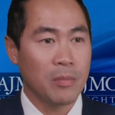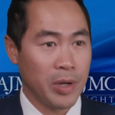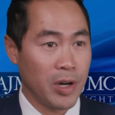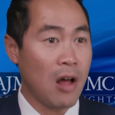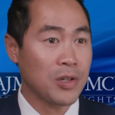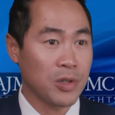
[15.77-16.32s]
But
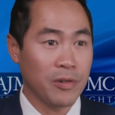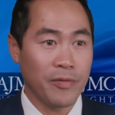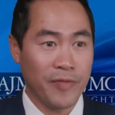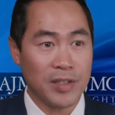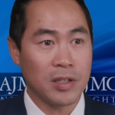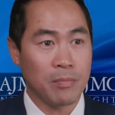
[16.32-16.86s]
it also
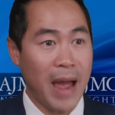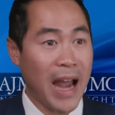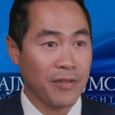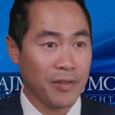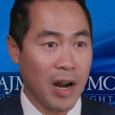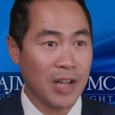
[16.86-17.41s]
affects the back
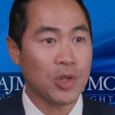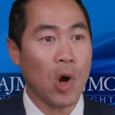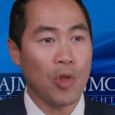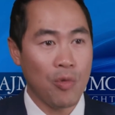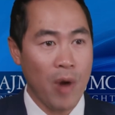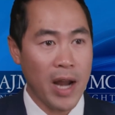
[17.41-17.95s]
of your eyes
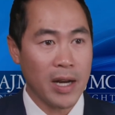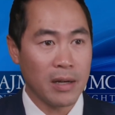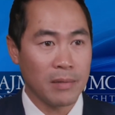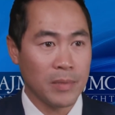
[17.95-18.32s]
called the retina,